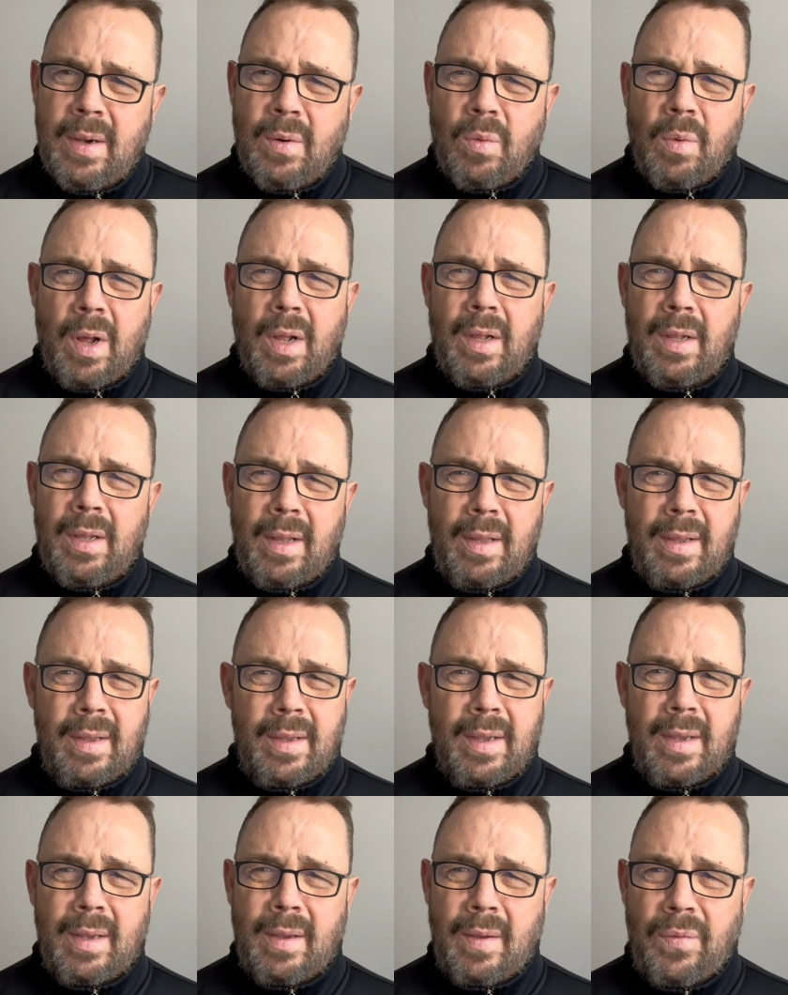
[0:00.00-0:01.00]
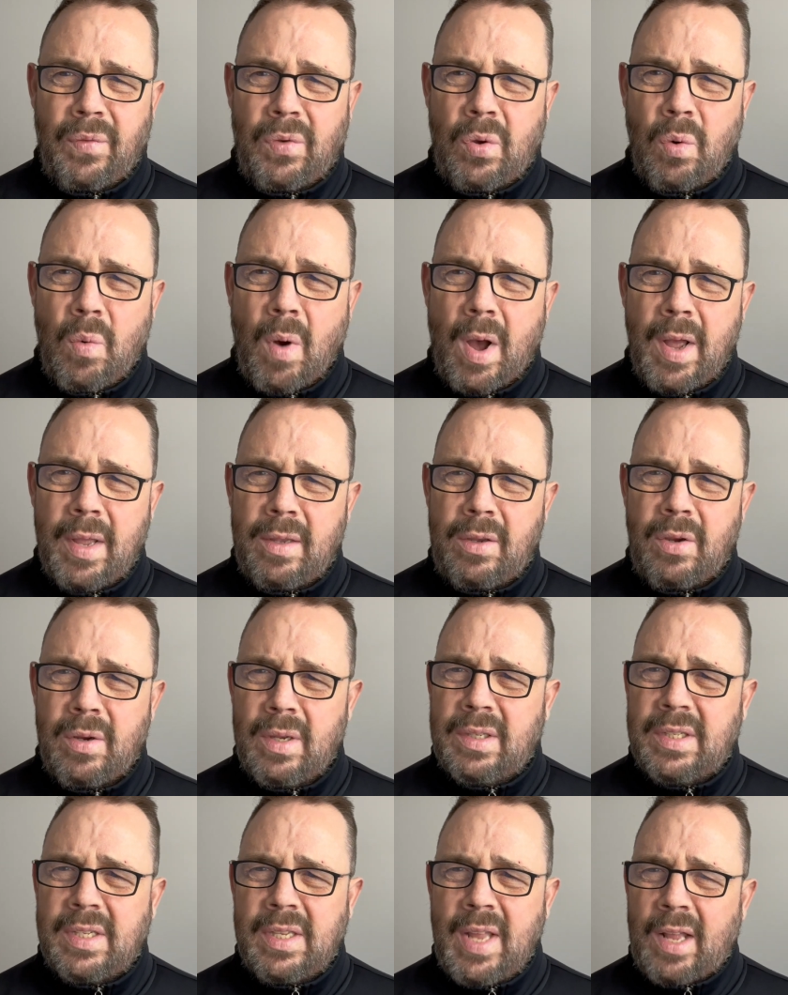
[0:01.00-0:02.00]
Well, uh, if you want,
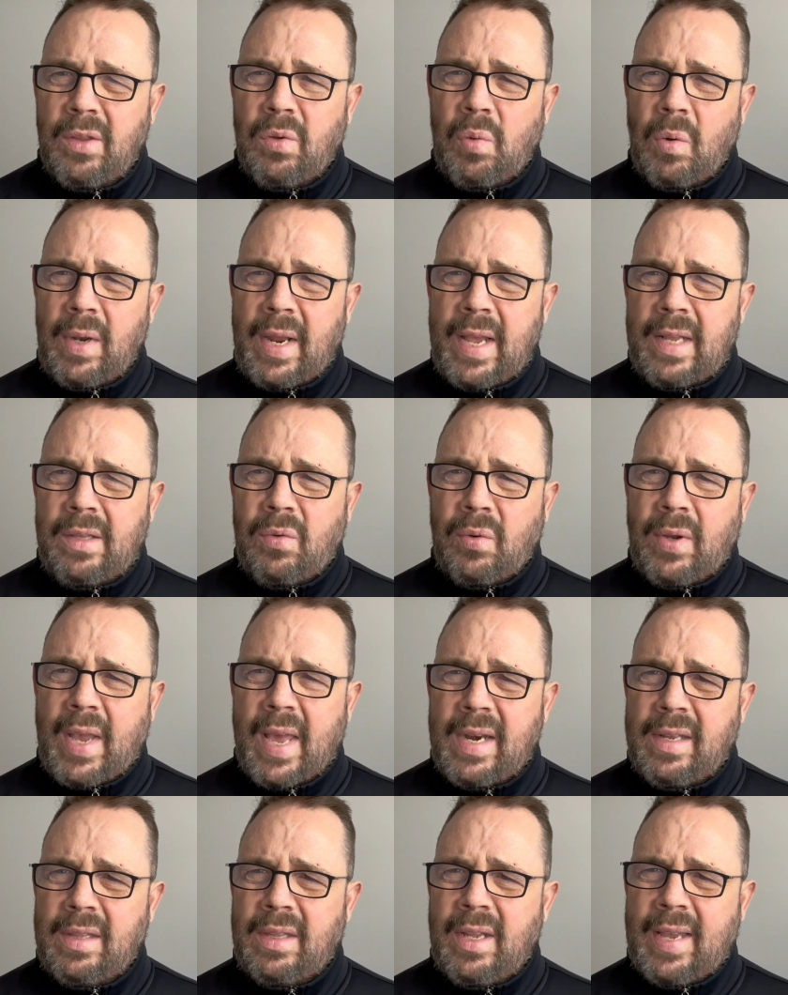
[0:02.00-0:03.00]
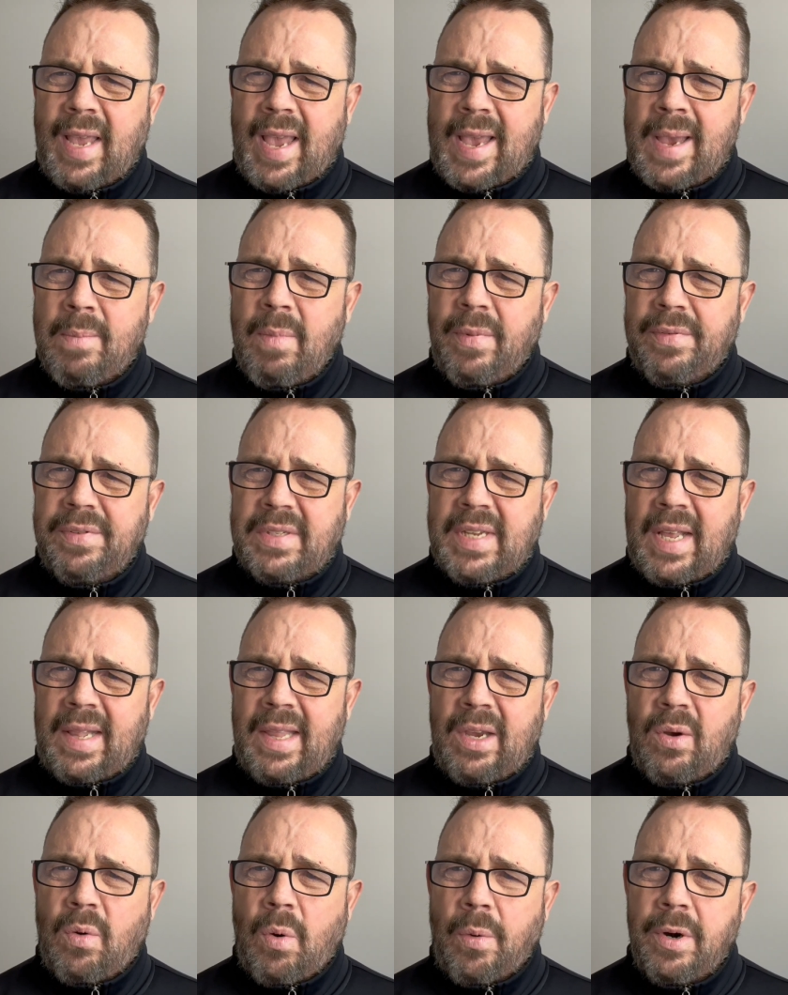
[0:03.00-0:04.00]
it's not too late to get in the game of
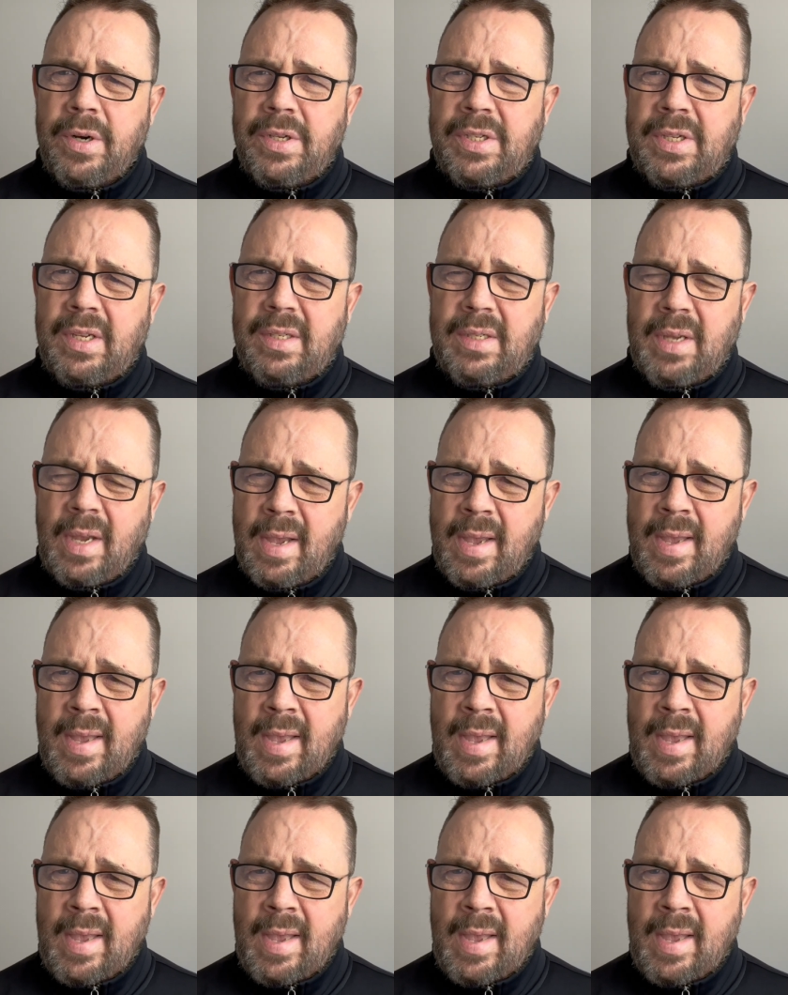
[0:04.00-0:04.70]
selling courses.